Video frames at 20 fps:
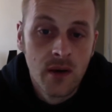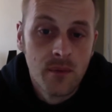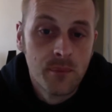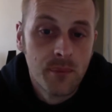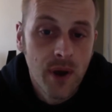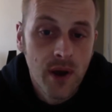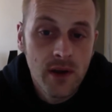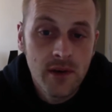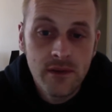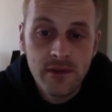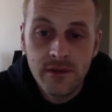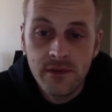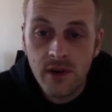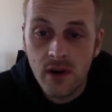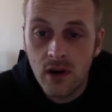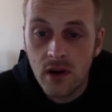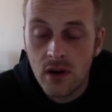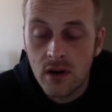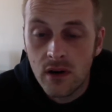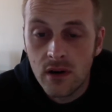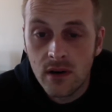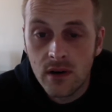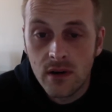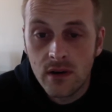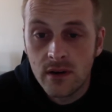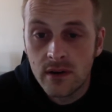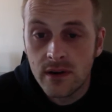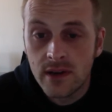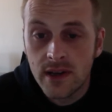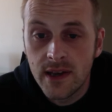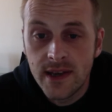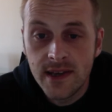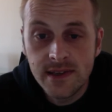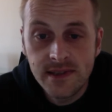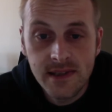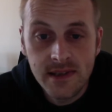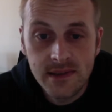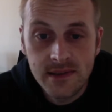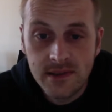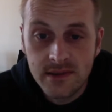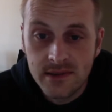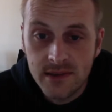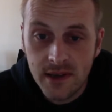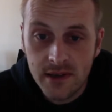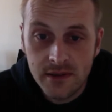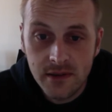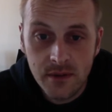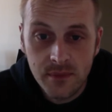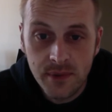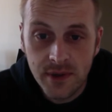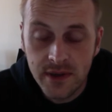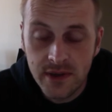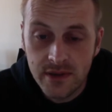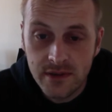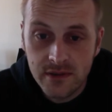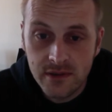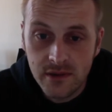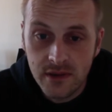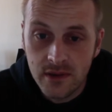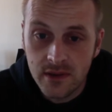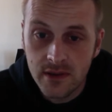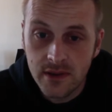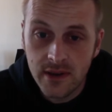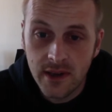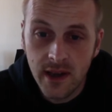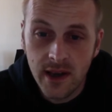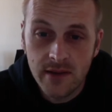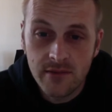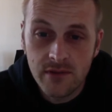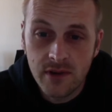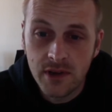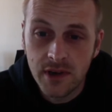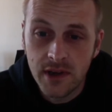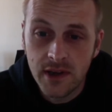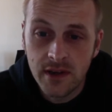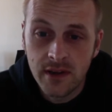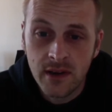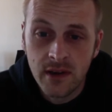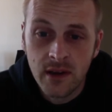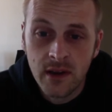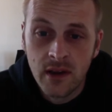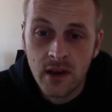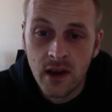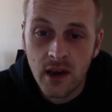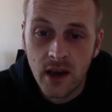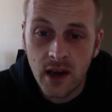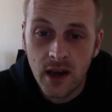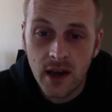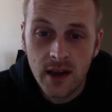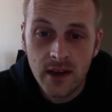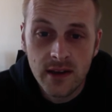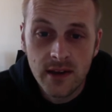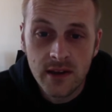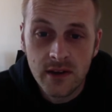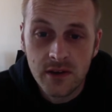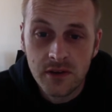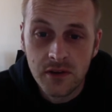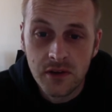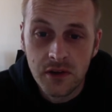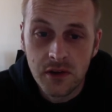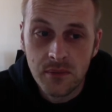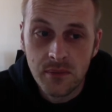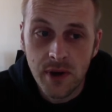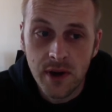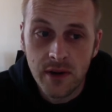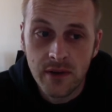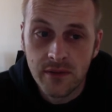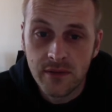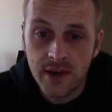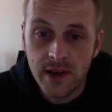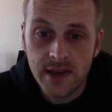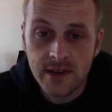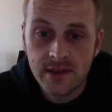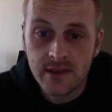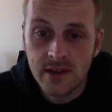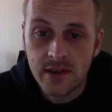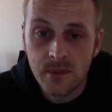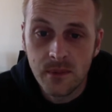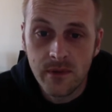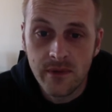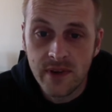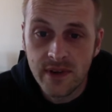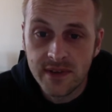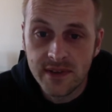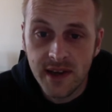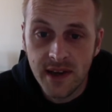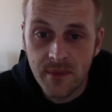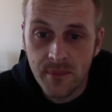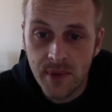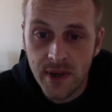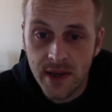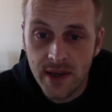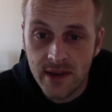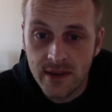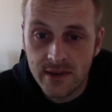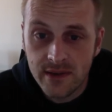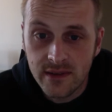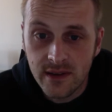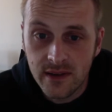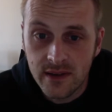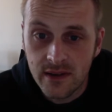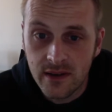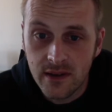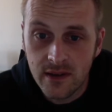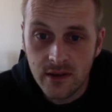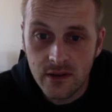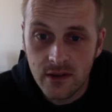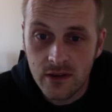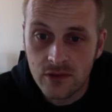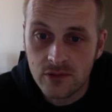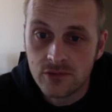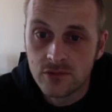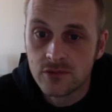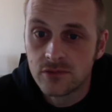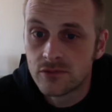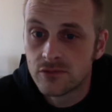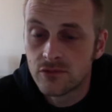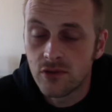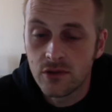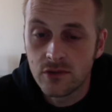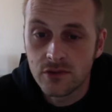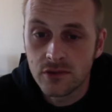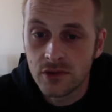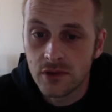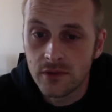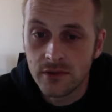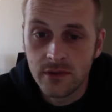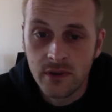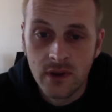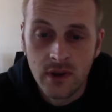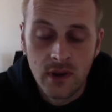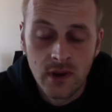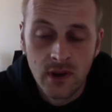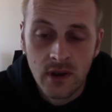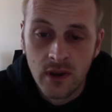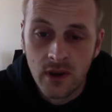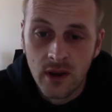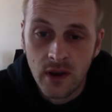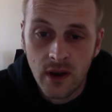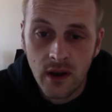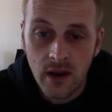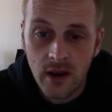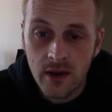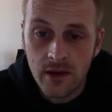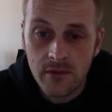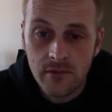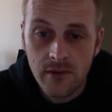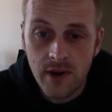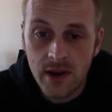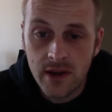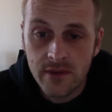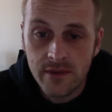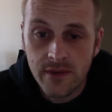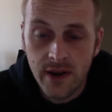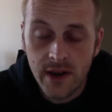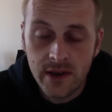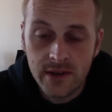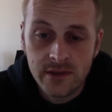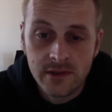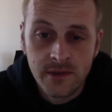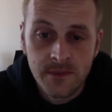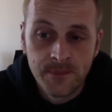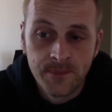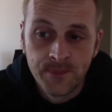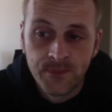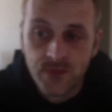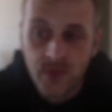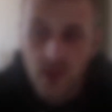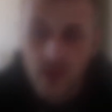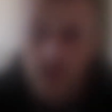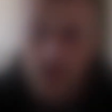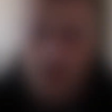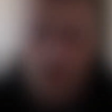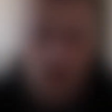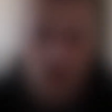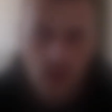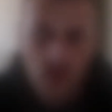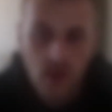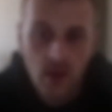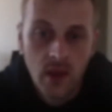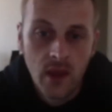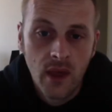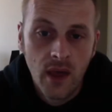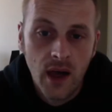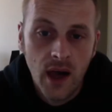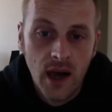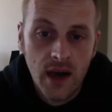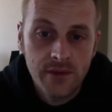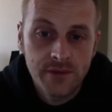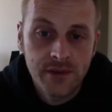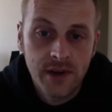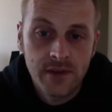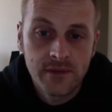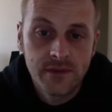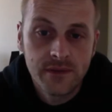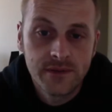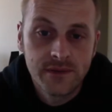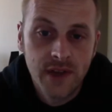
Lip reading: Both are easy to set up and install and get running. You can do both easily within 10 minutes, and you can control stuff really fast. After I've